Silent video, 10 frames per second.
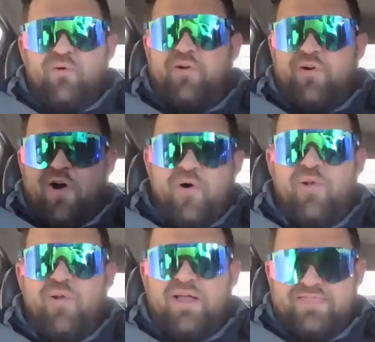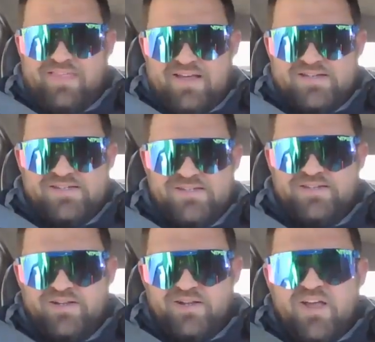on a call like this.
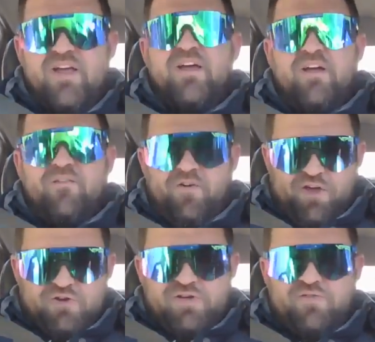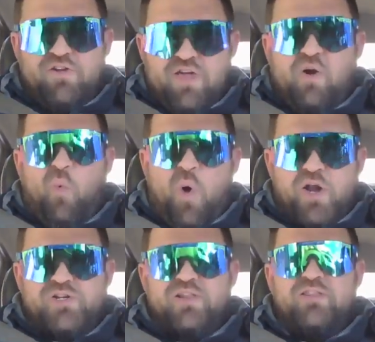For those of you that are
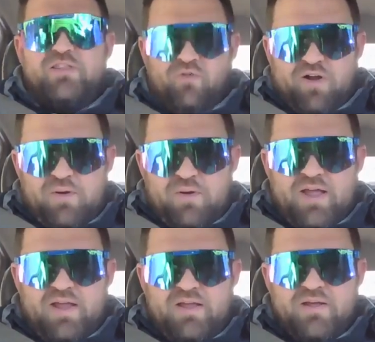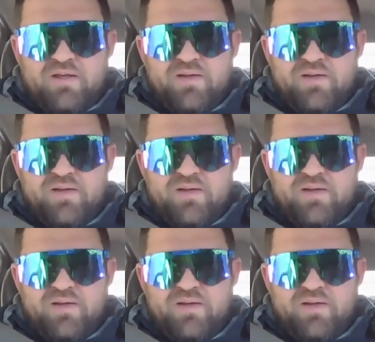watching the replay,